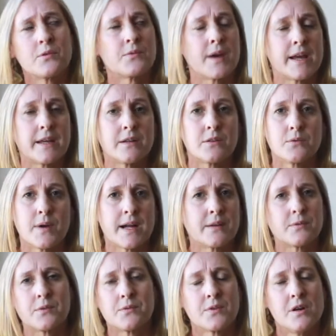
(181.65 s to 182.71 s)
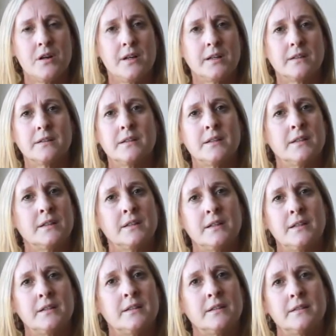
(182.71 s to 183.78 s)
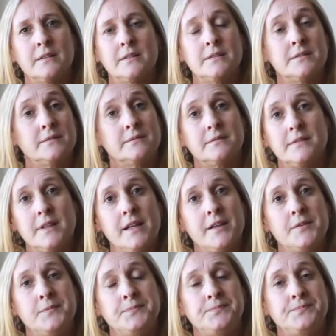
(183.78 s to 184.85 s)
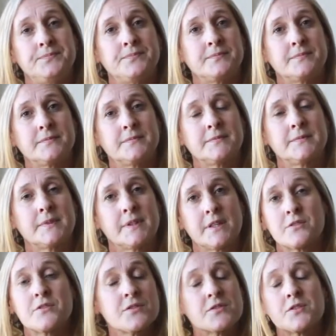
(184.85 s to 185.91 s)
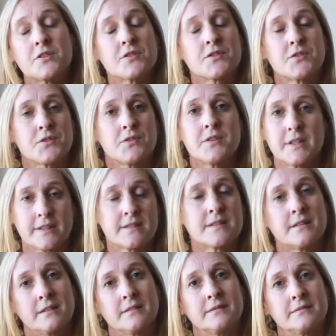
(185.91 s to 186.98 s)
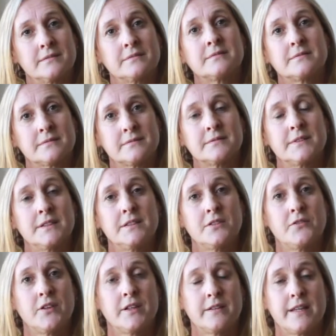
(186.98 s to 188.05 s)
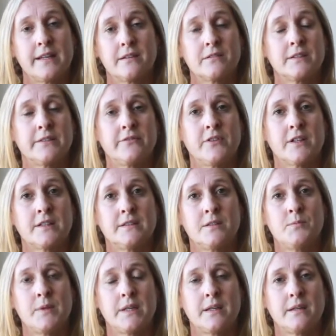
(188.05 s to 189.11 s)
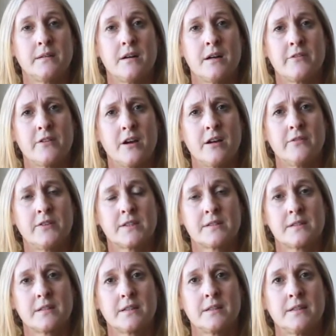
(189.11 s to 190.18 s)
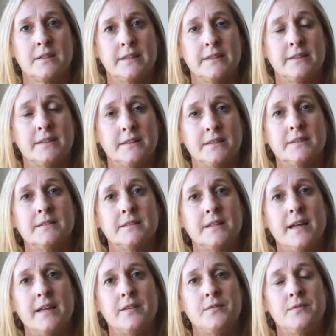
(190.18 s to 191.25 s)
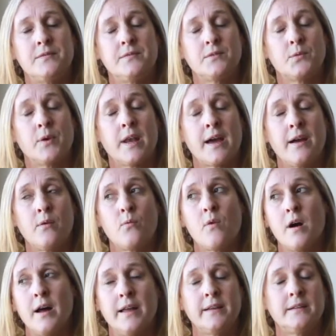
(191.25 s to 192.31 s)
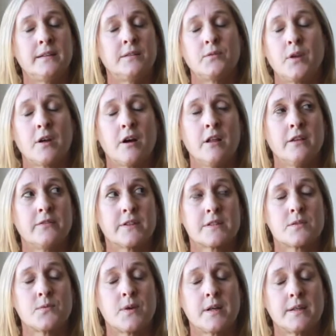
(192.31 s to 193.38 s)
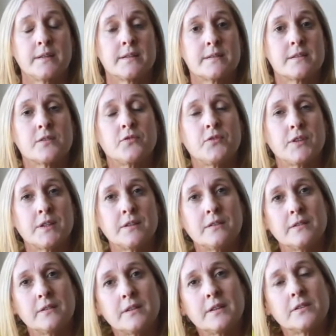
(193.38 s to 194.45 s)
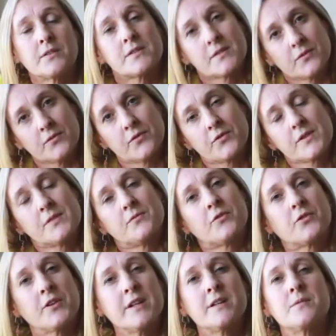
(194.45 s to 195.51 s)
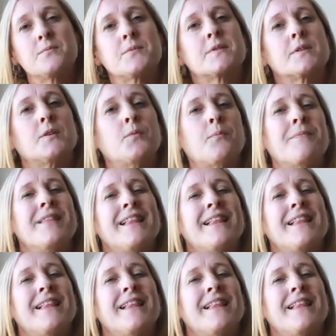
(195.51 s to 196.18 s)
right or why we're wrong. And they're just our stories. And they are very limiting, obviously. And what I want, and what all of us want, is to feel, some freedom, some